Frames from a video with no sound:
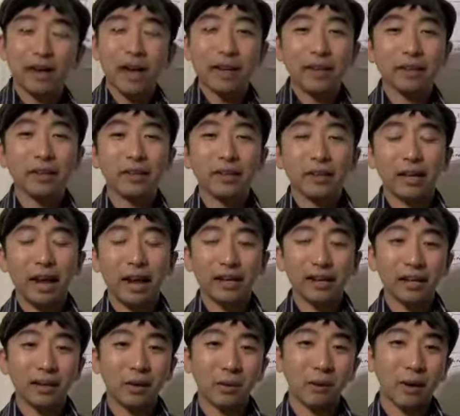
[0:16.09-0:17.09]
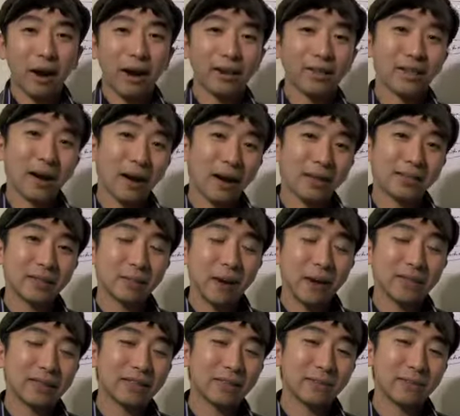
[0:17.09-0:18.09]
Eileen O'Brien talks
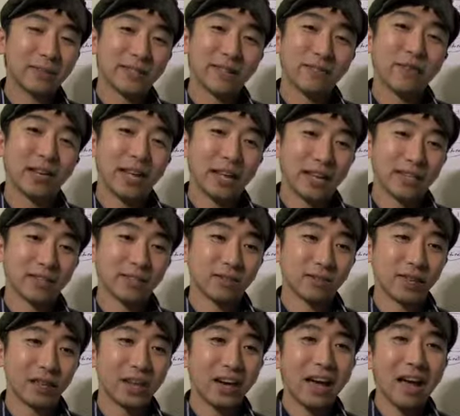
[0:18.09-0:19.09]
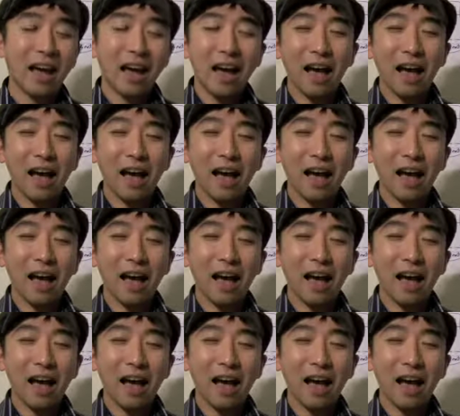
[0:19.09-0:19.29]
about the specific history